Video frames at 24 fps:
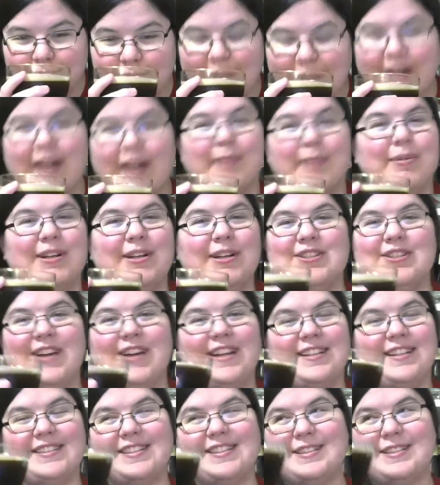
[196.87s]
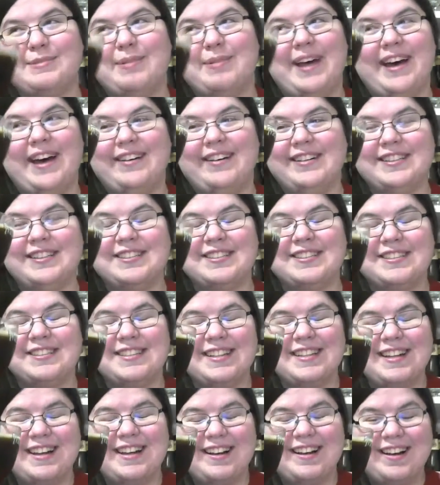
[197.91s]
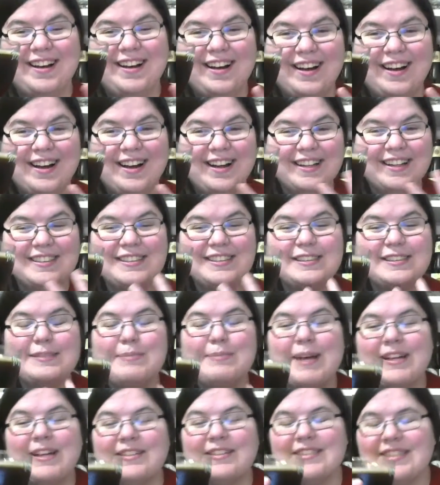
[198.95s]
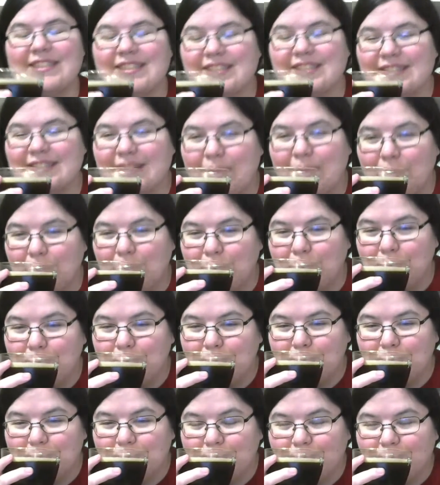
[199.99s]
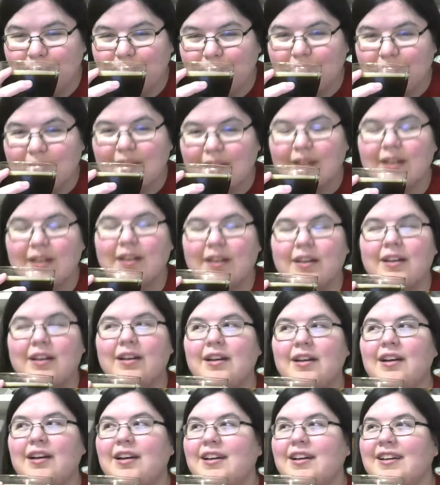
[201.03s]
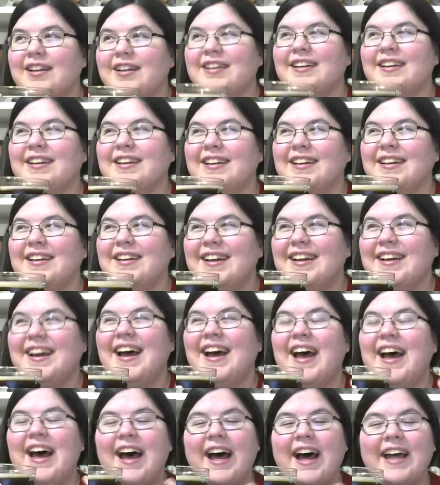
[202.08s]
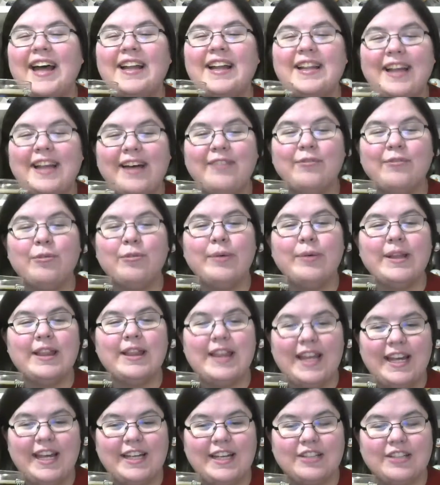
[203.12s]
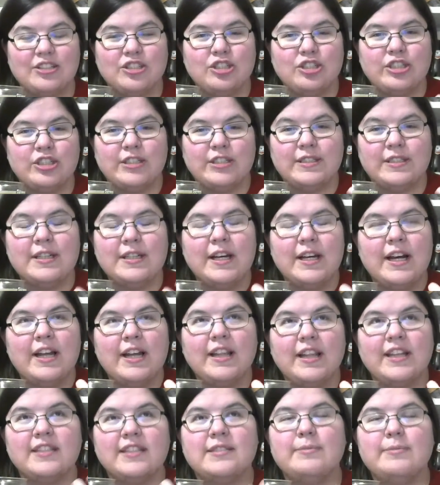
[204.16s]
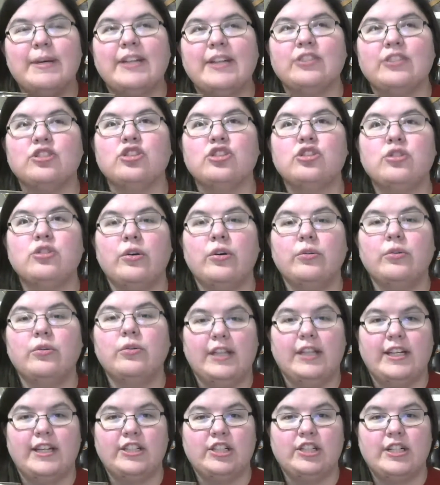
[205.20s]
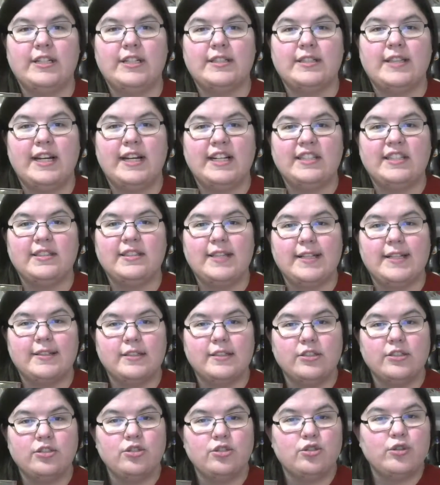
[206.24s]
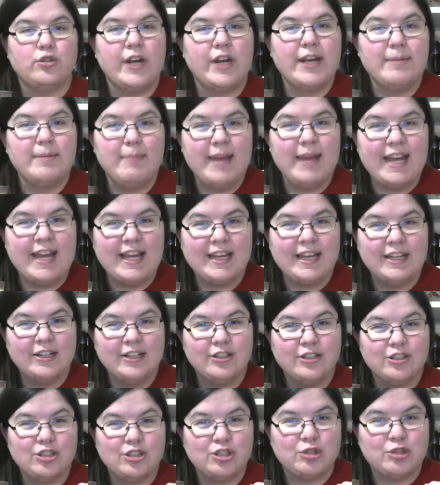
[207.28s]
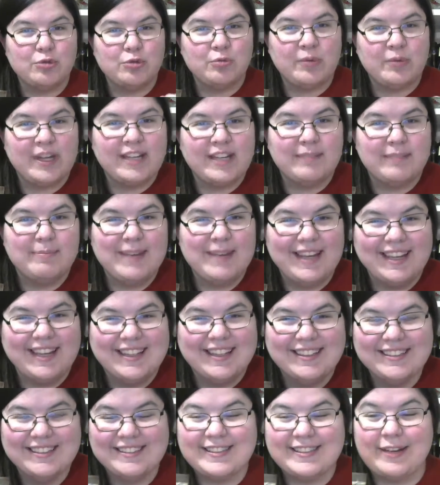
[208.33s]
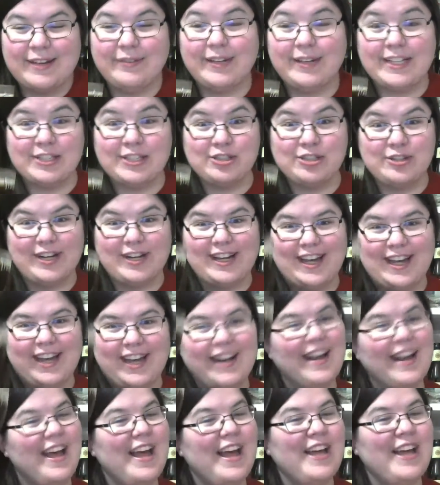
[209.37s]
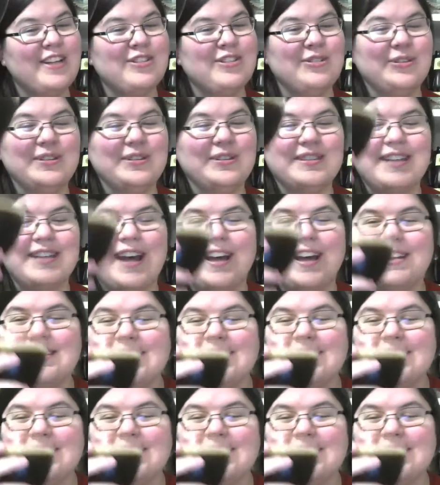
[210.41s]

Okay, I'm going to try this because, wow, it smells so... Oh. I love when things they smell so delicious that it says, drink me. Drink me. So let's drink it. Gesundheit.